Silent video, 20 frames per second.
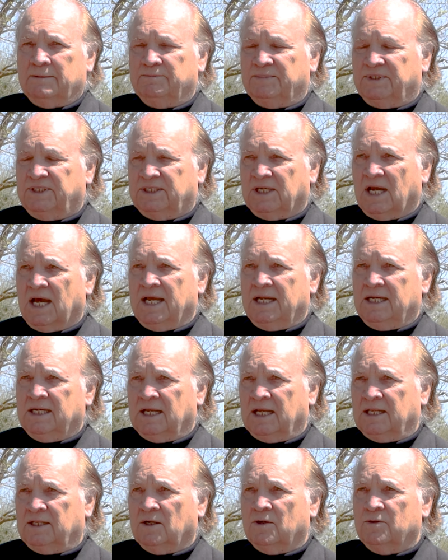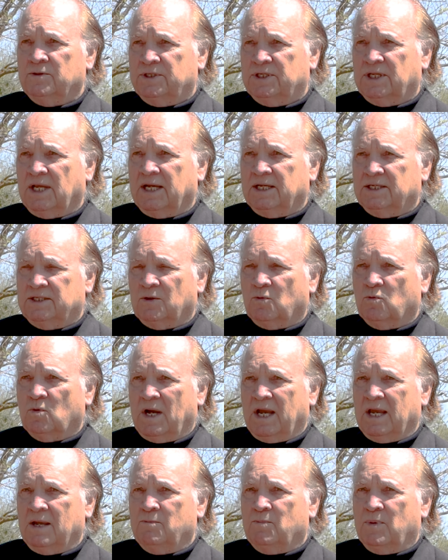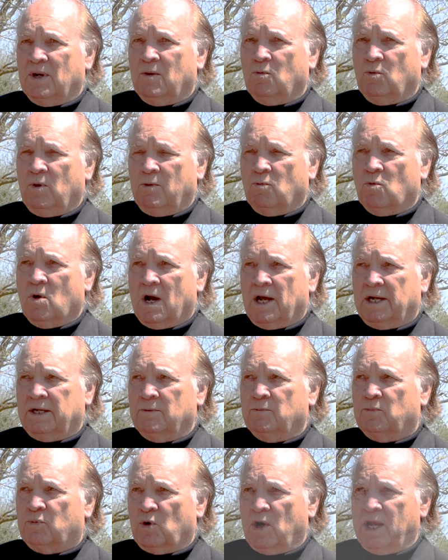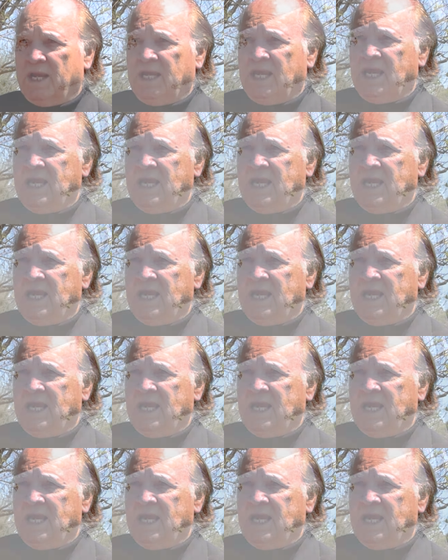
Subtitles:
sun and those things away, but we want to bring